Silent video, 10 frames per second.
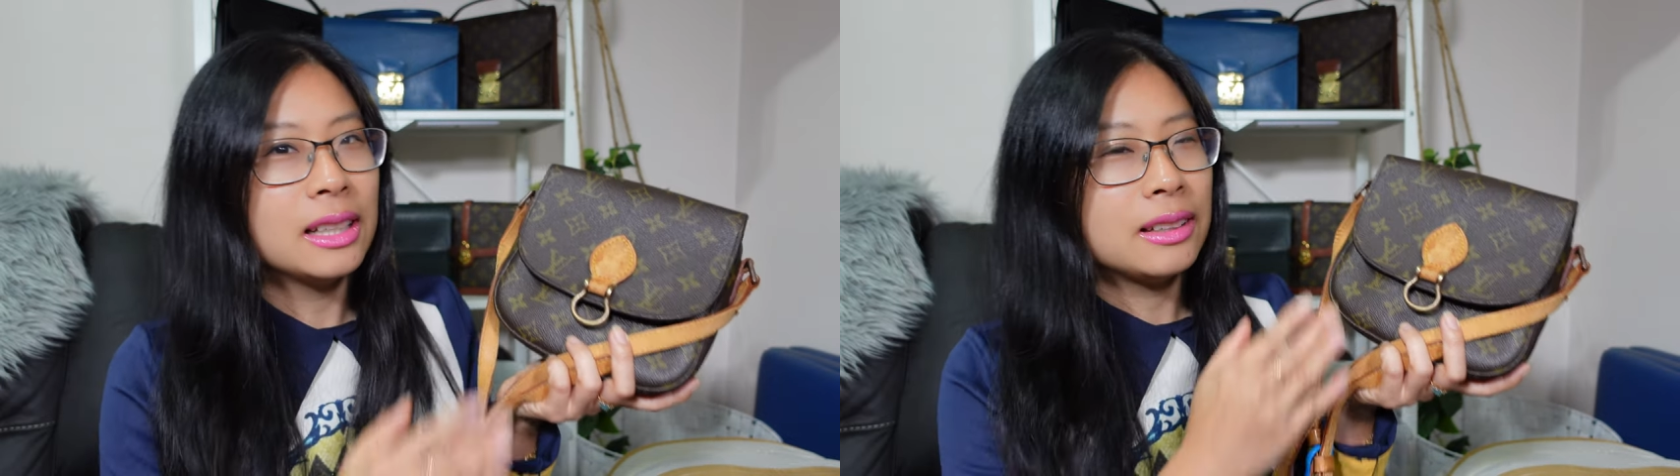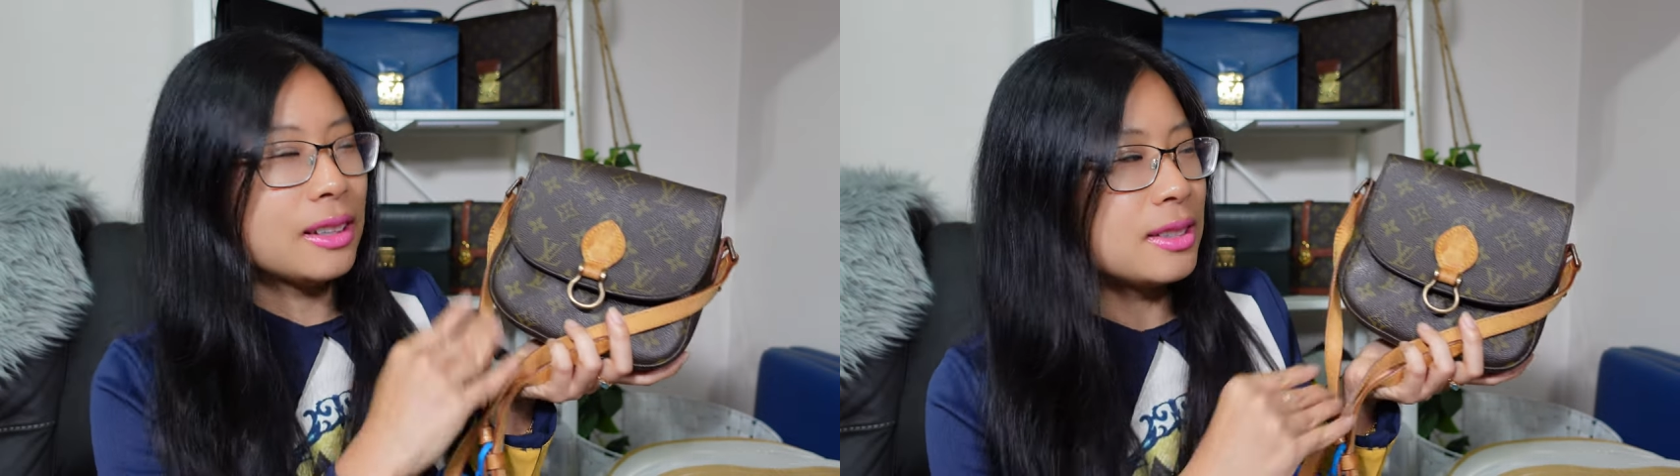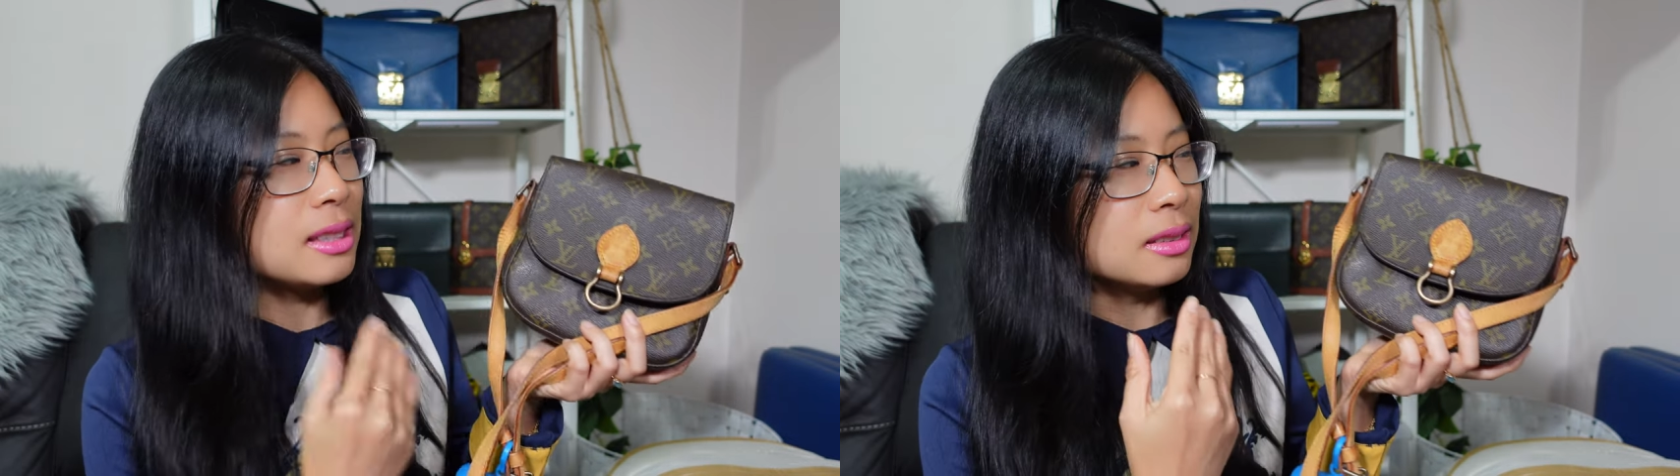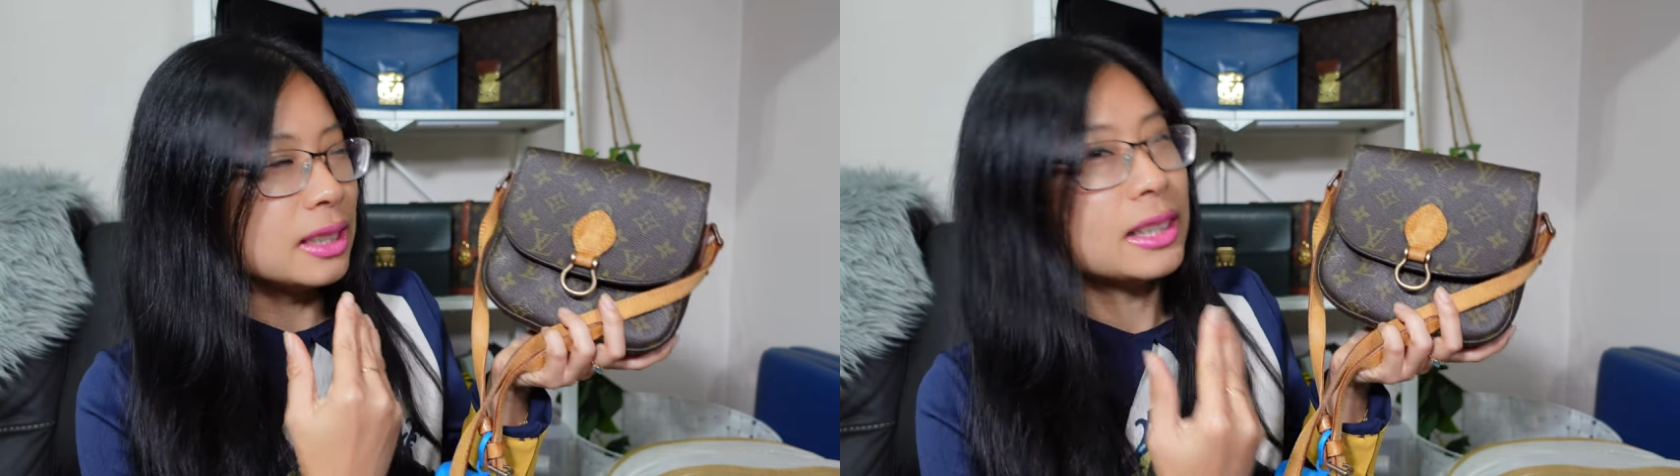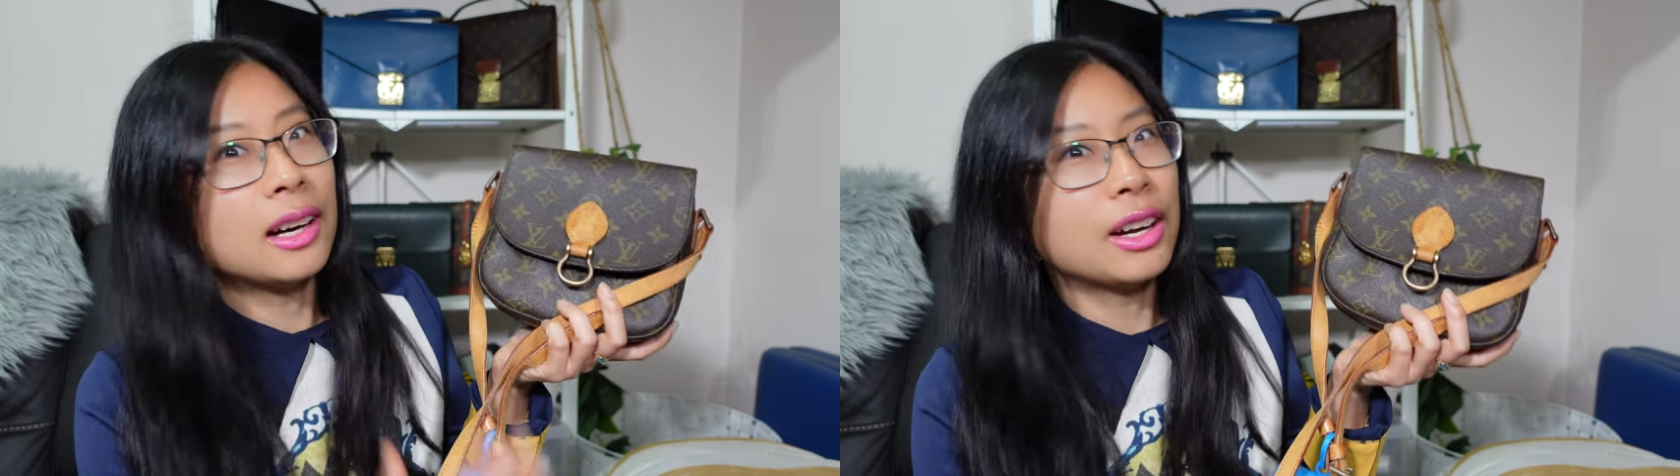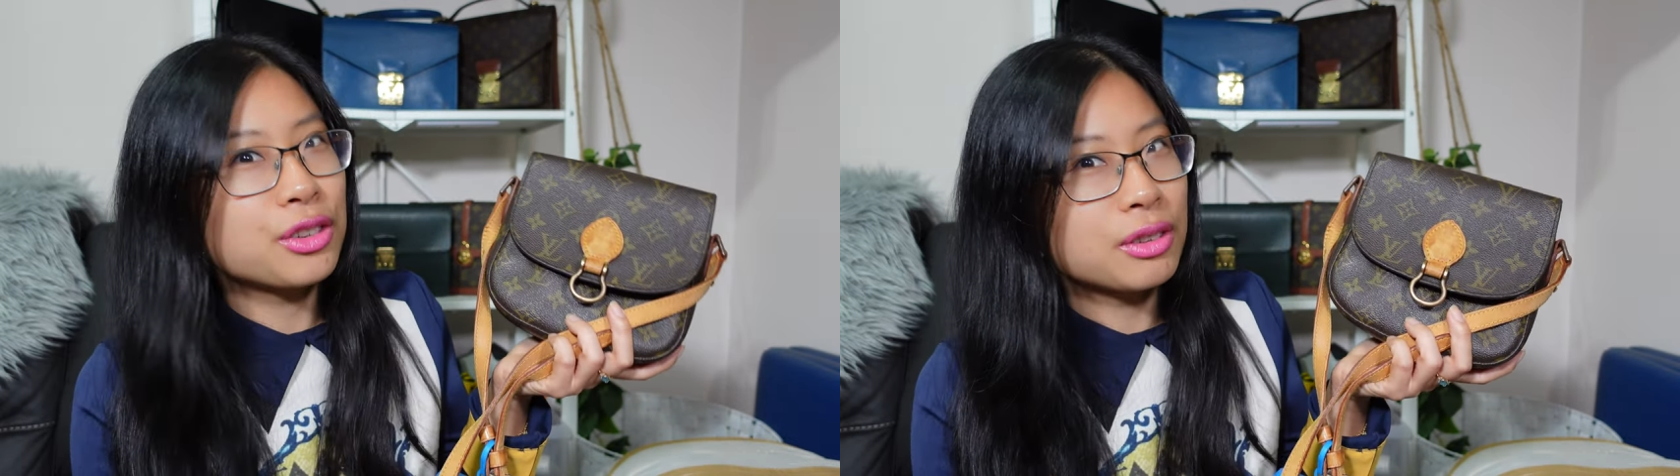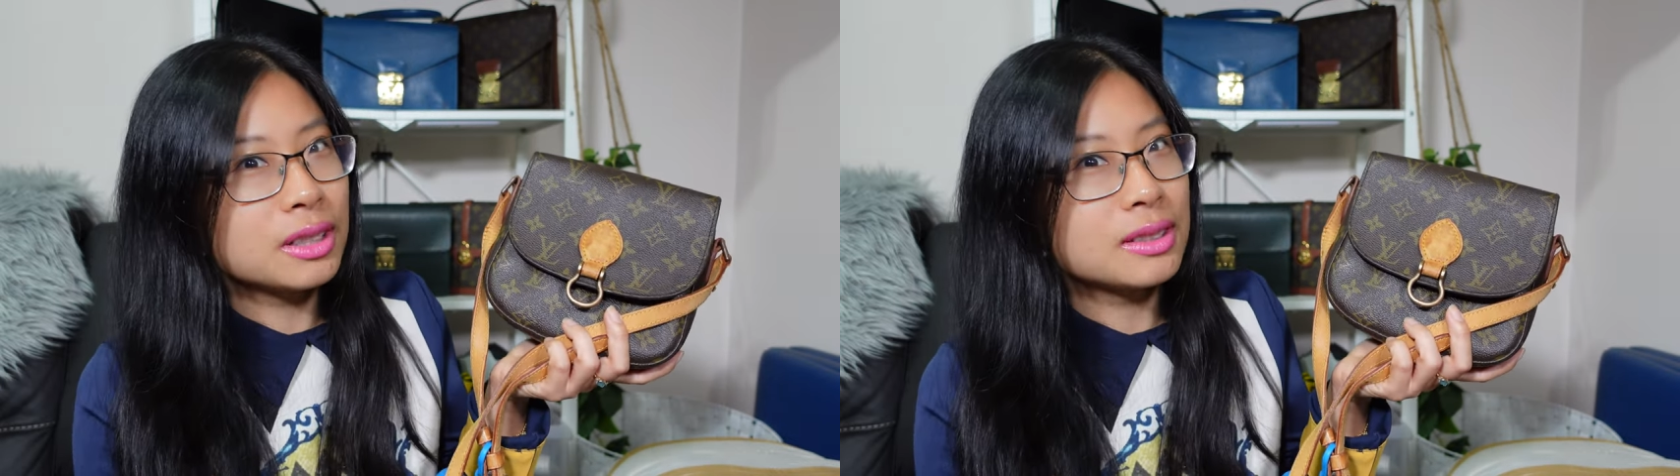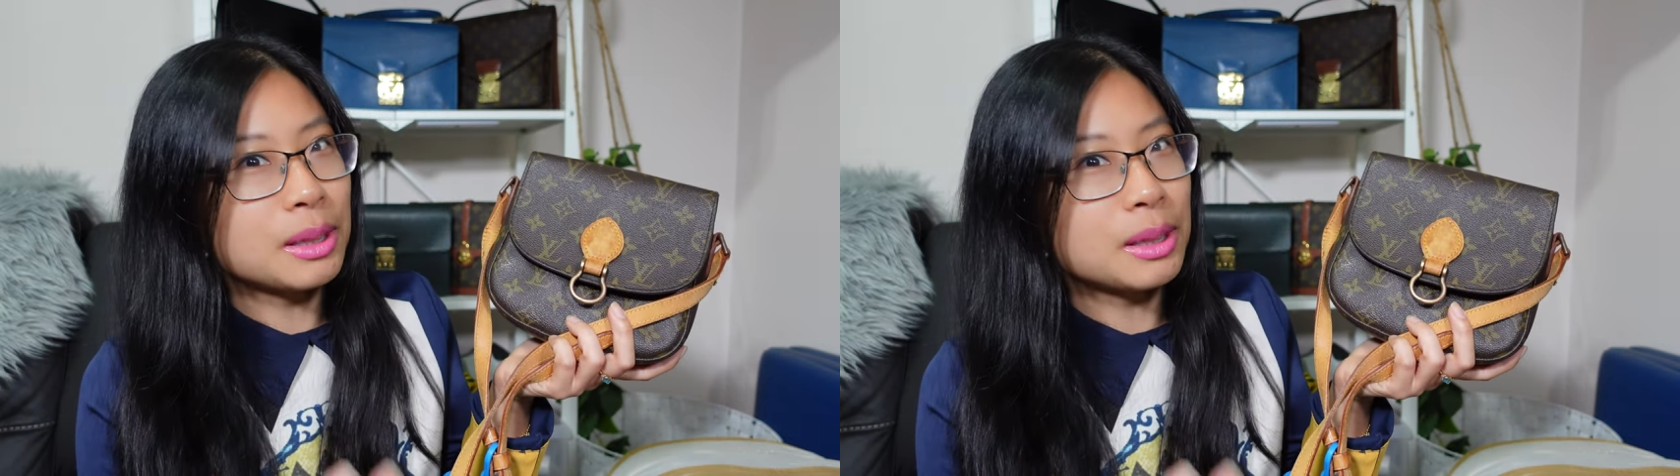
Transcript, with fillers: They're still in the hundreds,